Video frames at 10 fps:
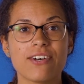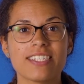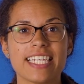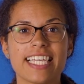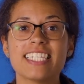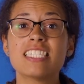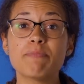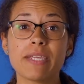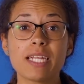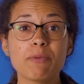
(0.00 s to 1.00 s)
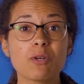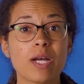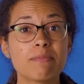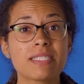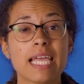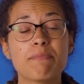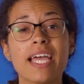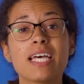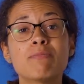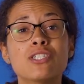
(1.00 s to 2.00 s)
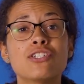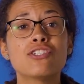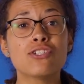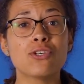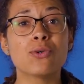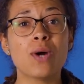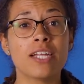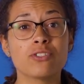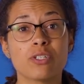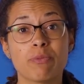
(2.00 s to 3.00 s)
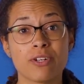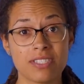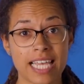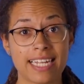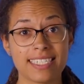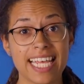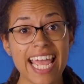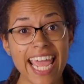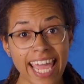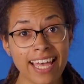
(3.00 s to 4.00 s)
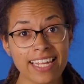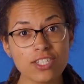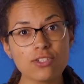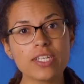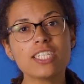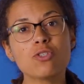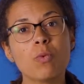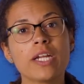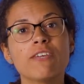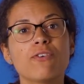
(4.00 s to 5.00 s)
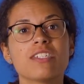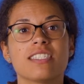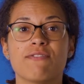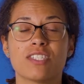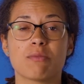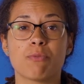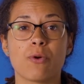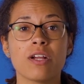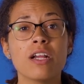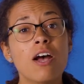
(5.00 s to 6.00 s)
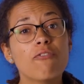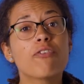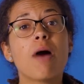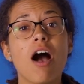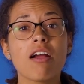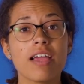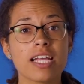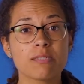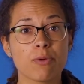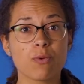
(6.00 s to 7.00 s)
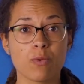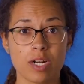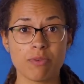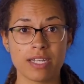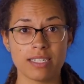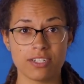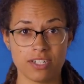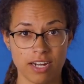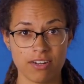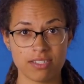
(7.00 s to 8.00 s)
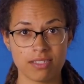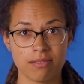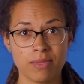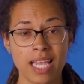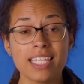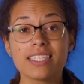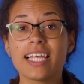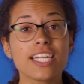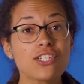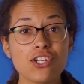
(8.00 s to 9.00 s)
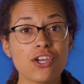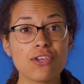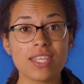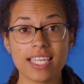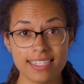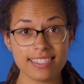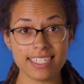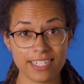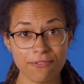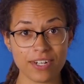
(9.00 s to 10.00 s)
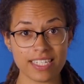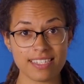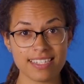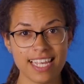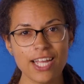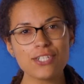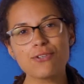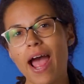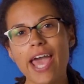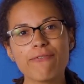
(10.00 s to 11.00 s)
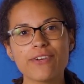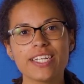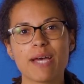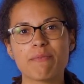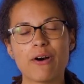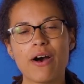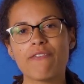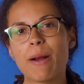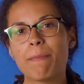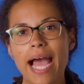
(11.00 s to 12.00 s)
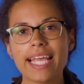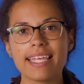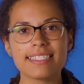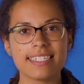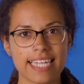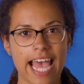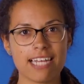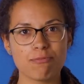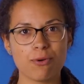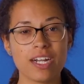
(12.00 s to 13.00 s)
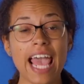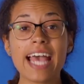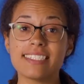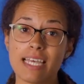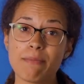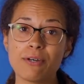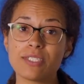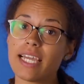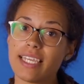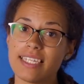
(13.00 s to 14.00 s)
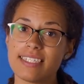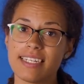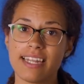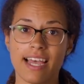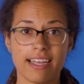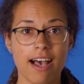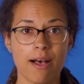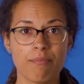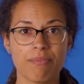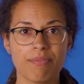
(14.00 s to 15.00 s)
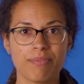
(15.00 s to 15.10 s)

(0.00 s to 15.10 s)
hosting can speed up your website by up to 200%, and you'll get 24-7 support from our expert WordPress engineers. Let us show you the Kinsta difference. Try a free demo of our MyKinsta dashboard at demo.kinsta.com.